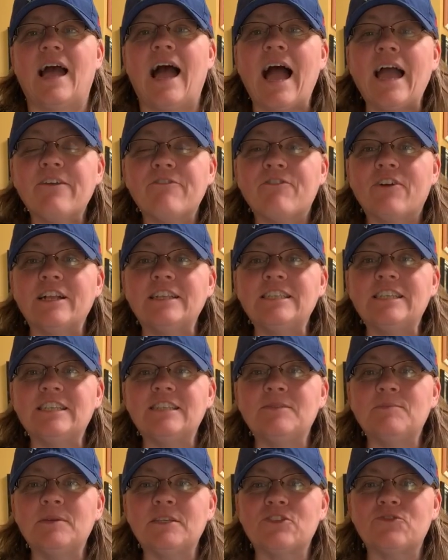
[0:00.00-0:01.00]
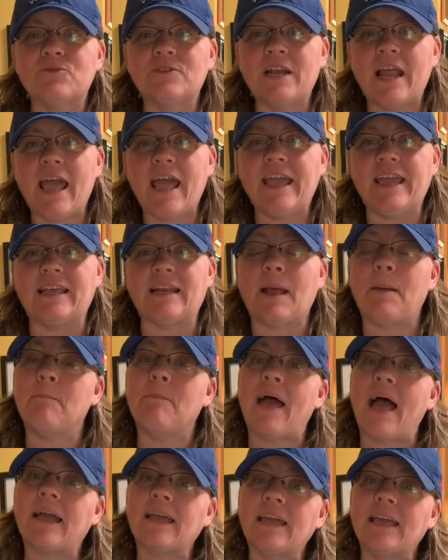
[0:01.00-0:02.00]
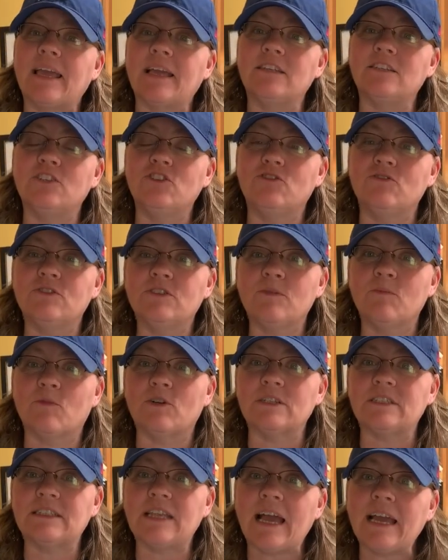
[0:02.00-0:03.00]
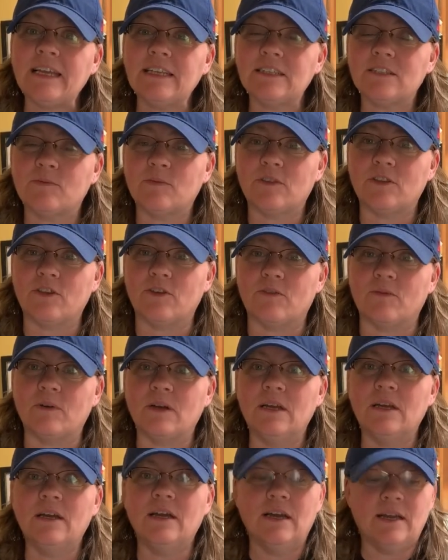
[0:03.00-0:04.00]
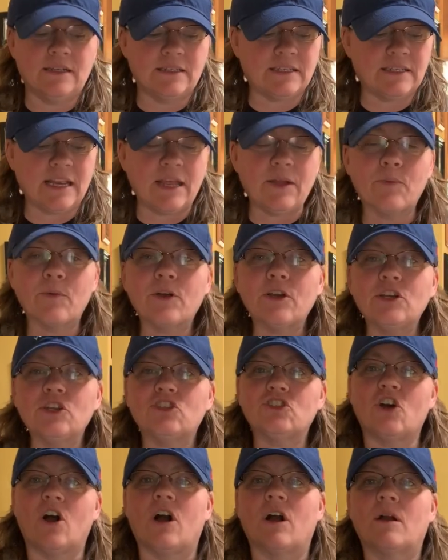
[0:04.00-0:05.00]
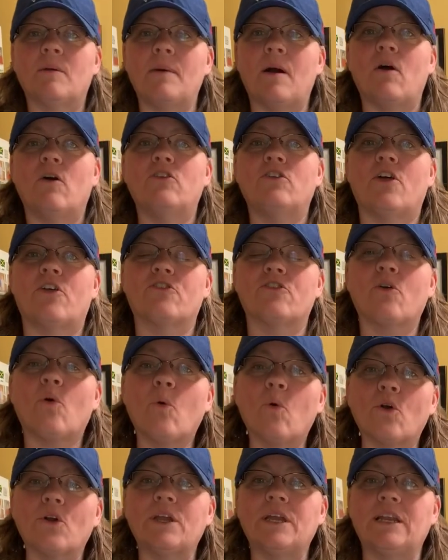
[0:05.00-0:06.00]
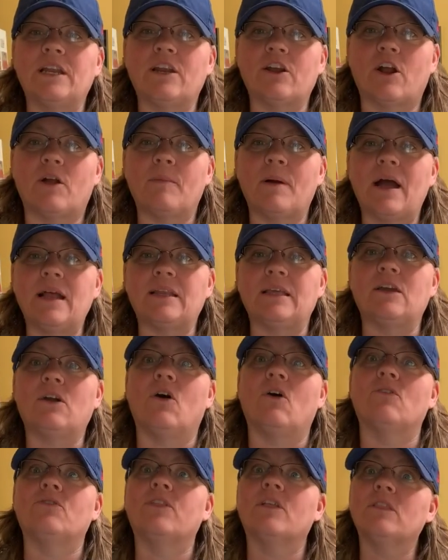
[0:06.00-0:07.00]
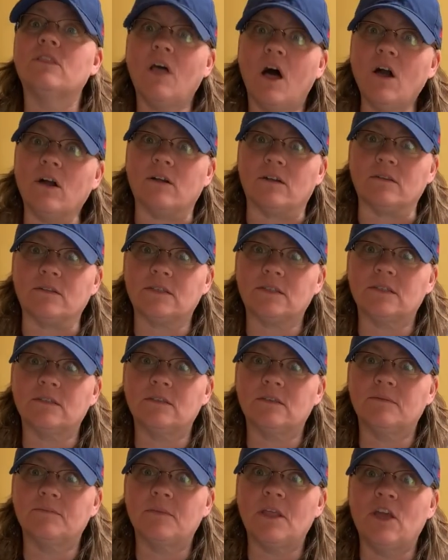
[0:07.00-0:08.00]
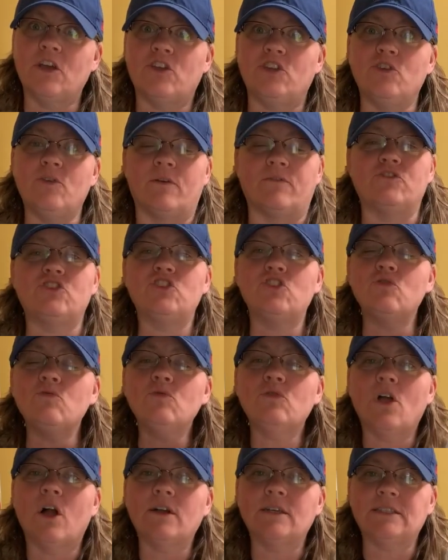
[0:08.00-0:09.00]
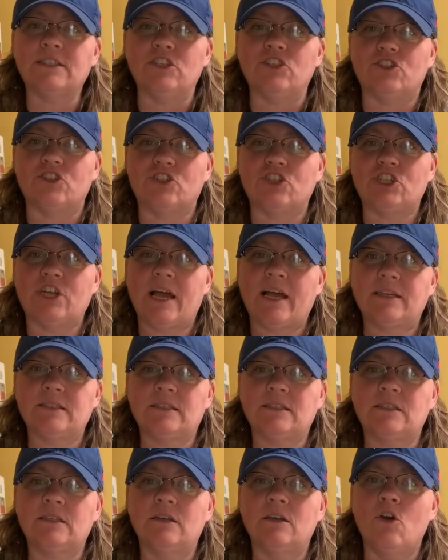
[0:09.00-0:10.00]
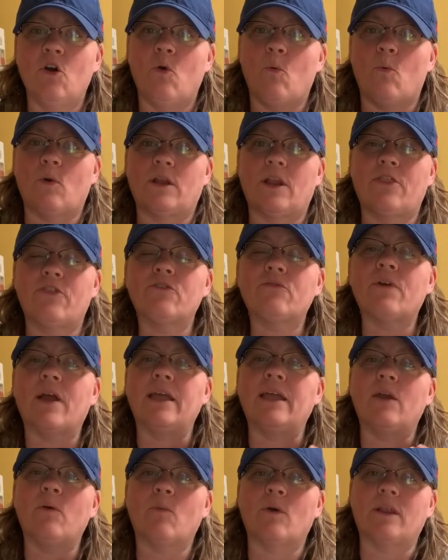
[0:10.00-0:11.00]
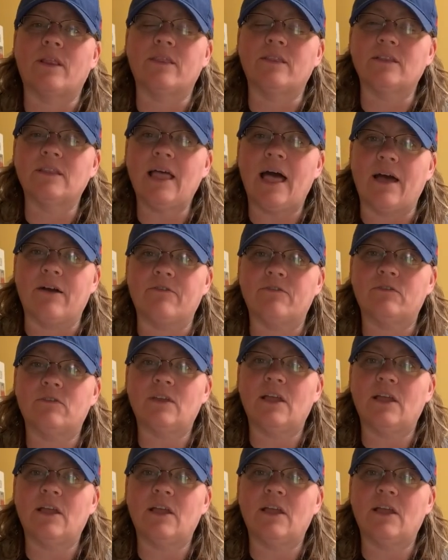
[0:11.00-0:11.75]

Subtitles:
Hi friends, it's Miss Renee and I'm back again to do some more science with you. Today we're going to talk about another organ in our body called the lungs. You have two lungs in your chest, one on the right and one on the left.